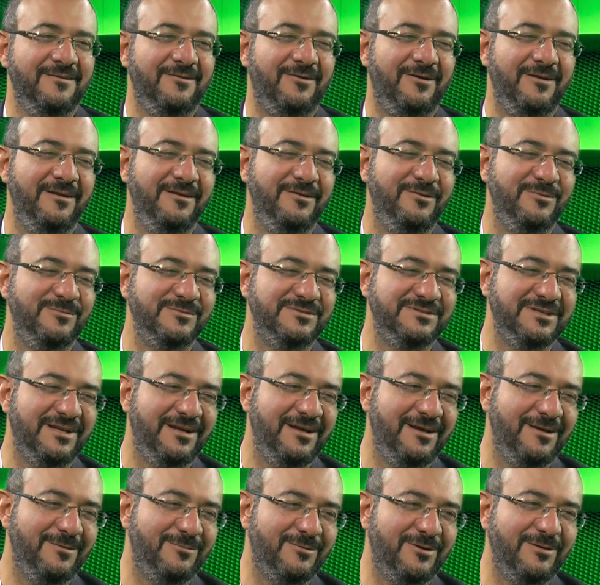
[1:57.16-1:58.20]
Wa alaikum
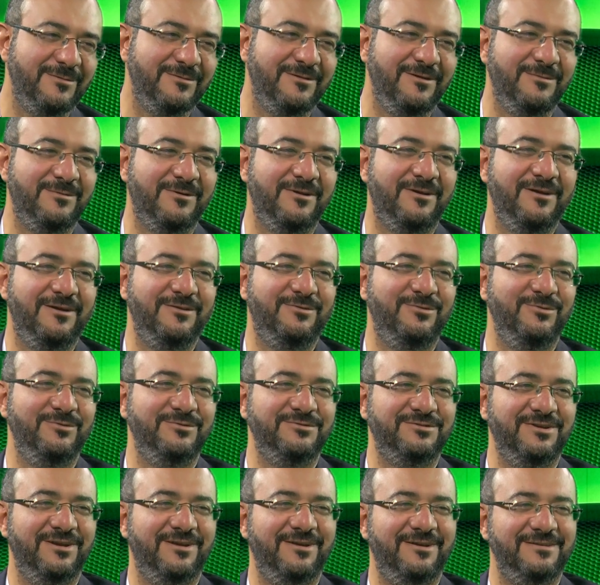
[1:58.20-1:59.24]
assalam wa rahmatullahi wa
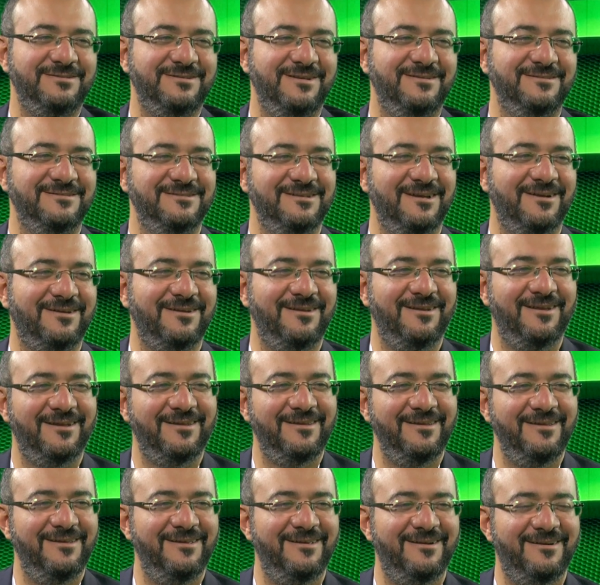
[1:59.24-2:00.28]
barakatuh. Sheikh Ihsaan, jazakallah
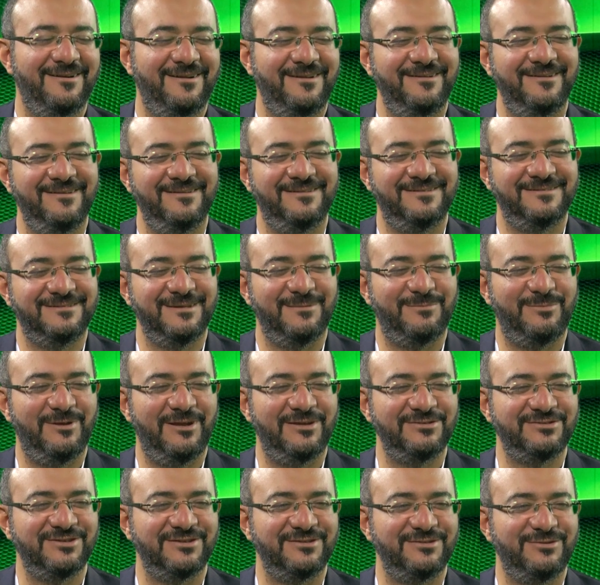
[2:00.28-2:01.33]
khair, and it's a
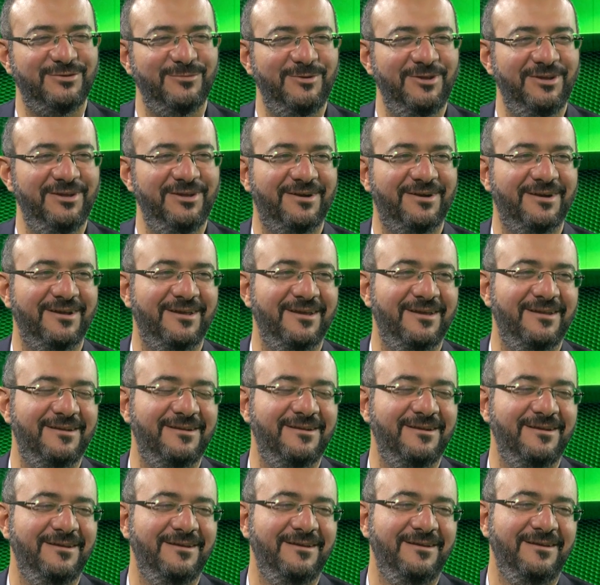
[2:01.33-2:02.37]
pleasure to be again
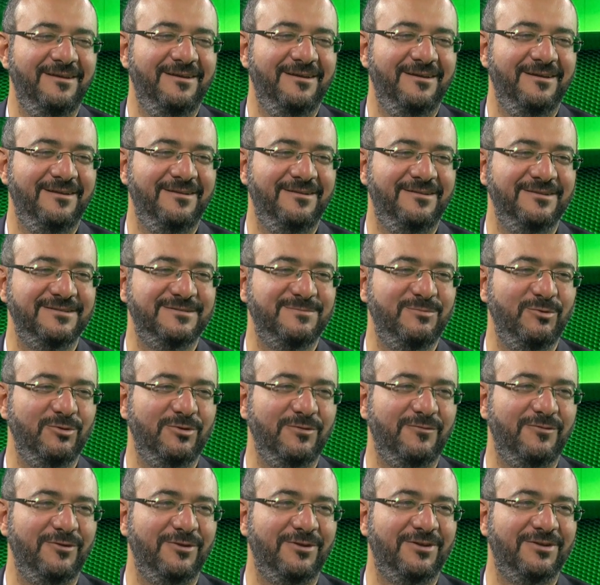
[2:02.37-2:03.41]
in this
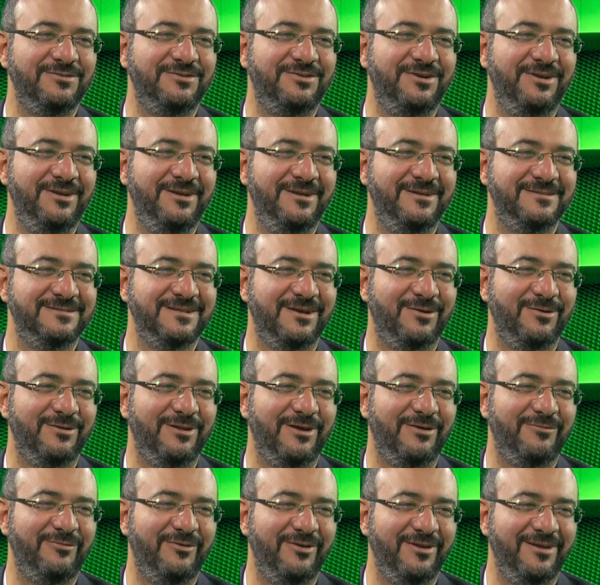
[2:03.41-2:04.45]
beautiful country, South
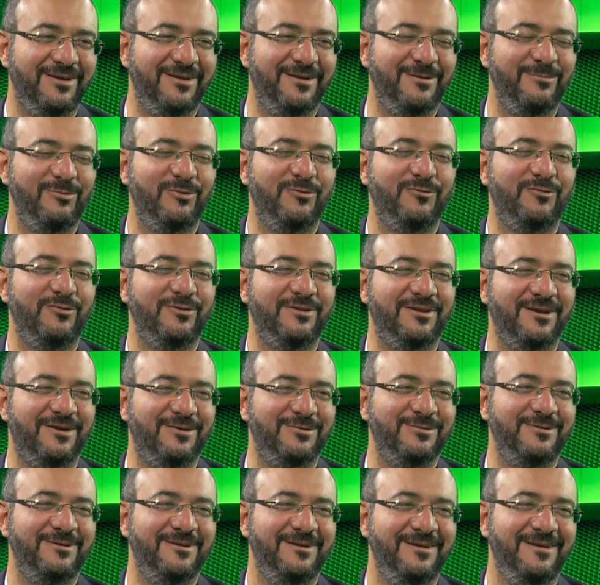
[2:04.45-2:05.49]
Africa, and a beautiful
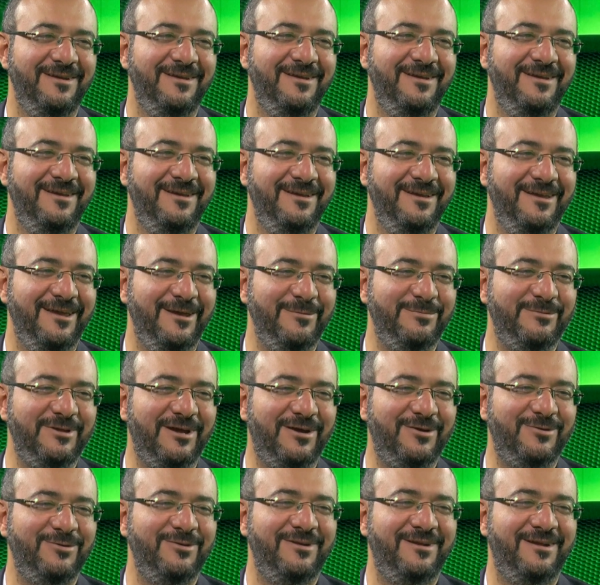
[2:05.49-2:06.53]
town, Cape
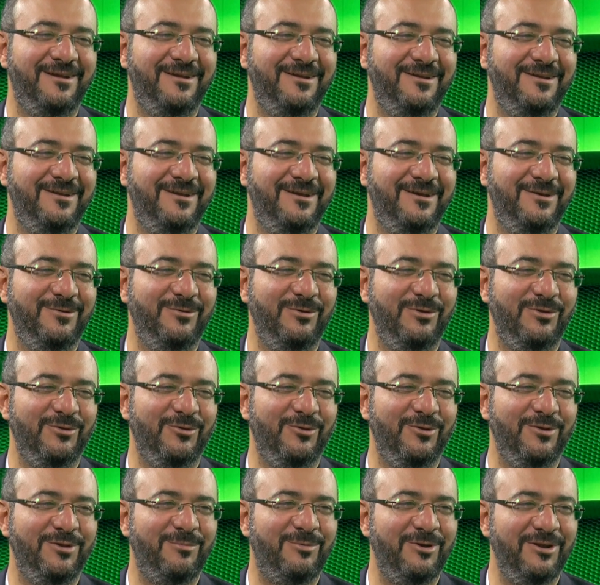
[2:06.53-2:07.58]
Town, and with
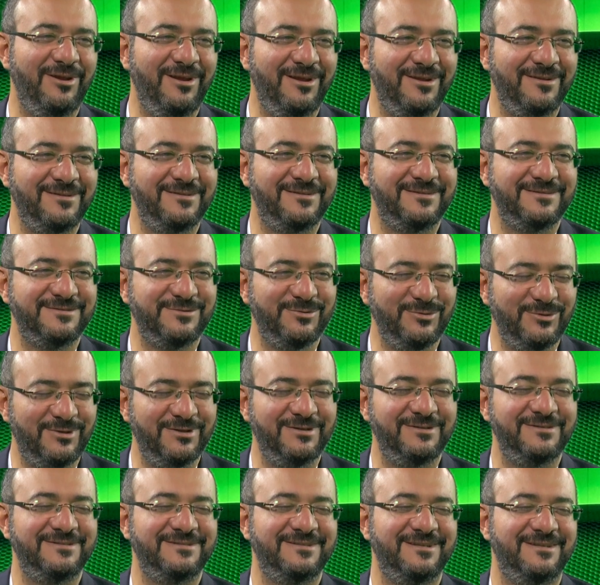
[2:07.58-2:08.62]
all the brilliant
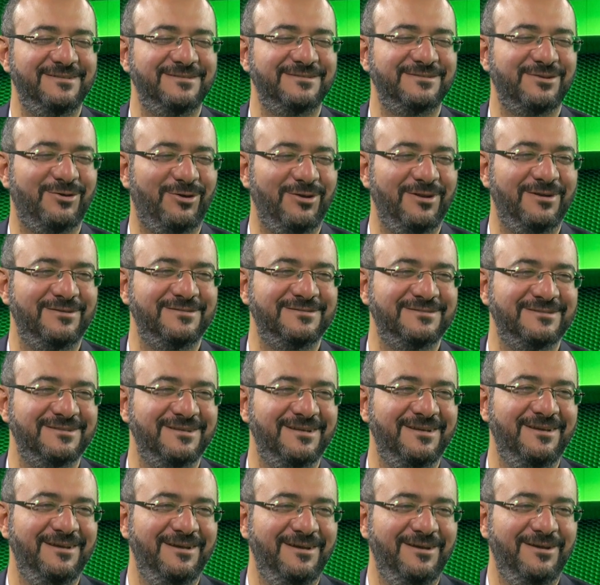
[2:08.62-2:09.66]
students and scholars
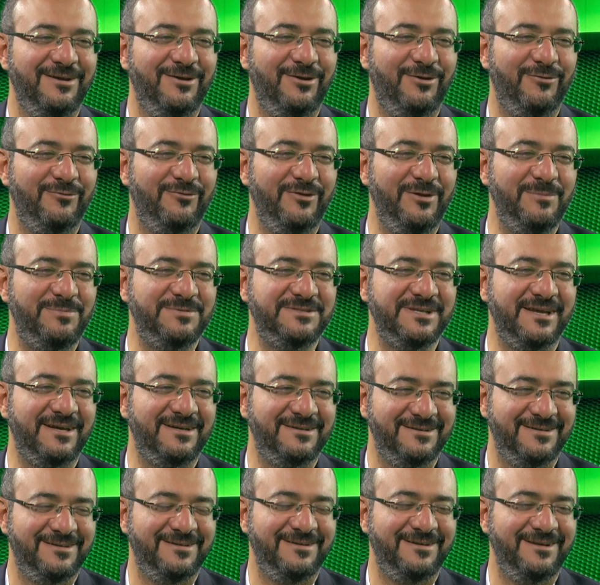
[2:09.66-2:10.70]
of
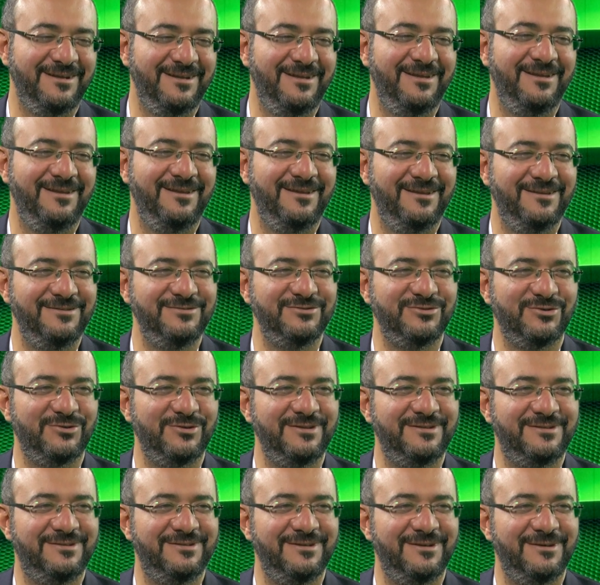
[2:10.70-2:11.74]
IPSA. I really
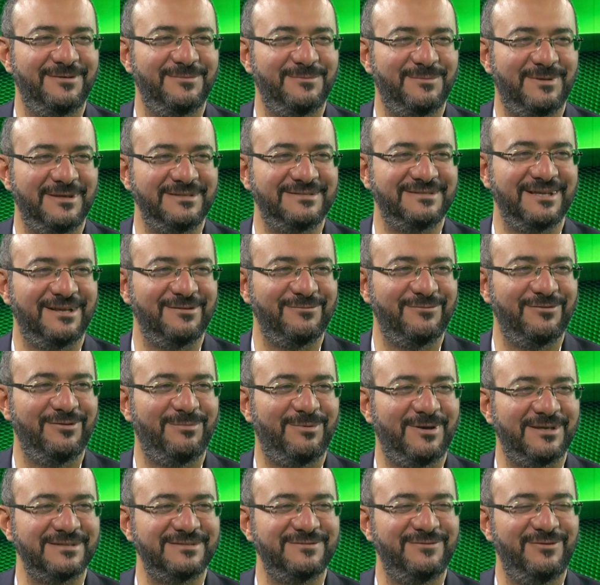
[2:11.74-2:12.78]
enjoyed myself in the
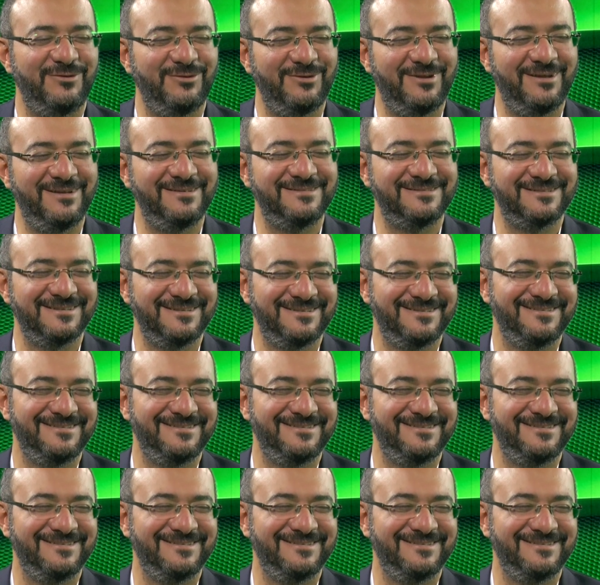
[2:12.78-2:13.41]
past few days.